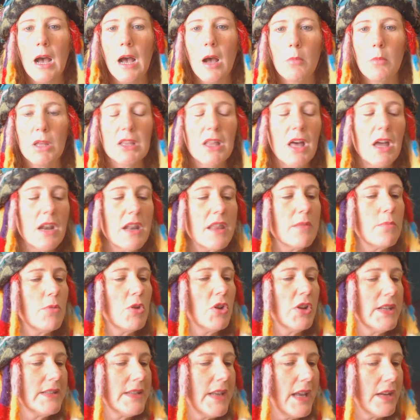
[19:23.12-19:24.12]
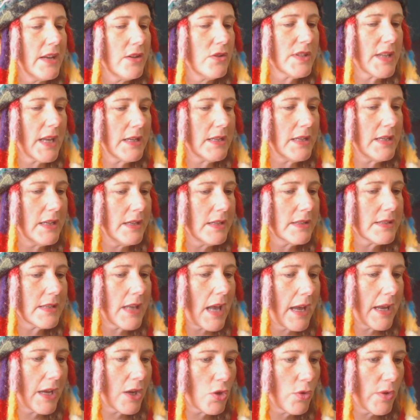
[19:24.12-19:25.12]
A lot of the Bernie Sanders ideas
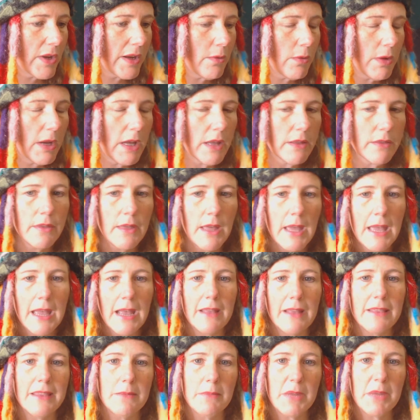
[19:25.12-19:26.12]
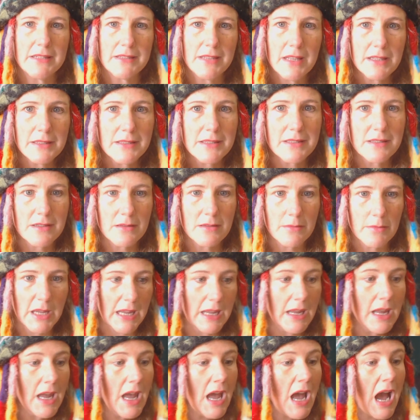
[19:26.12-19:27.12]
I agree with, and they make sense to
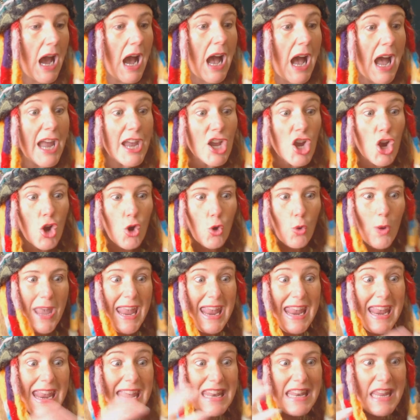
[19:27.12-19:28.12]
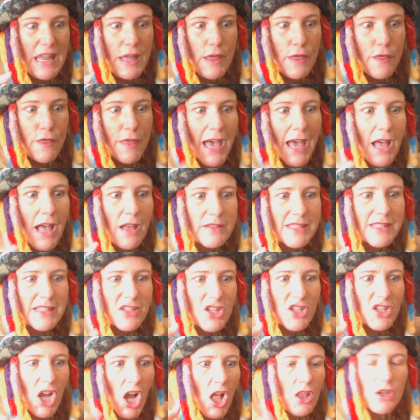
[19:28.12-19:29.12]
me. I owe
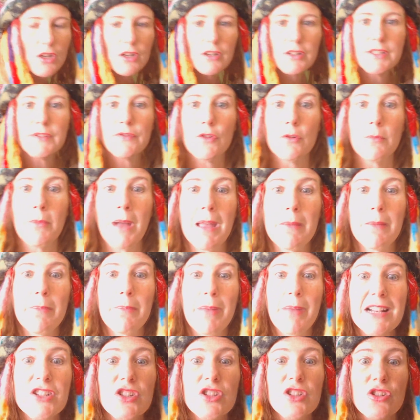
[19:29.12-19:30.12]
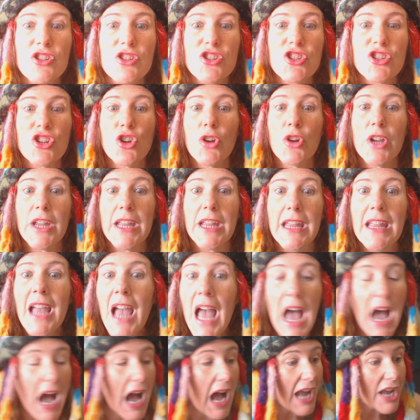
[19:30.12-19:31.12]
$80,000 for my bachelor's
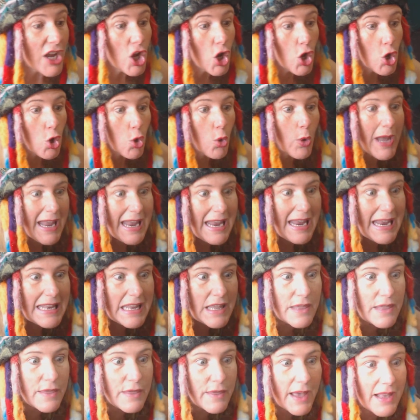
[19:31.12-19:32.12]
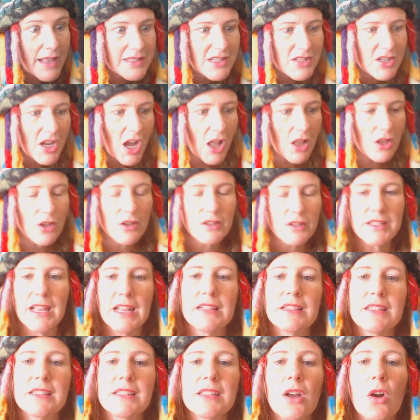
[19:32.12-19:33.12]
degree. I owe $80,000,
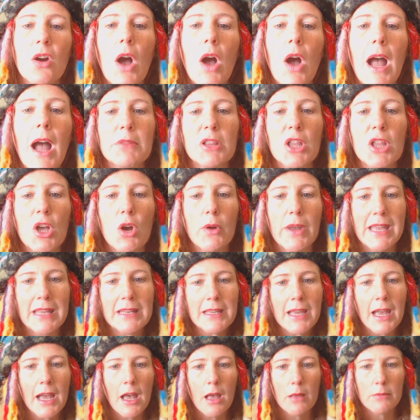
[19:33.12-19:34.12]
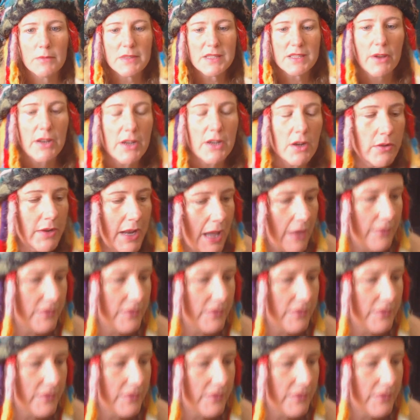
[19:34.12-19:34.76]
and so I'm low income, so I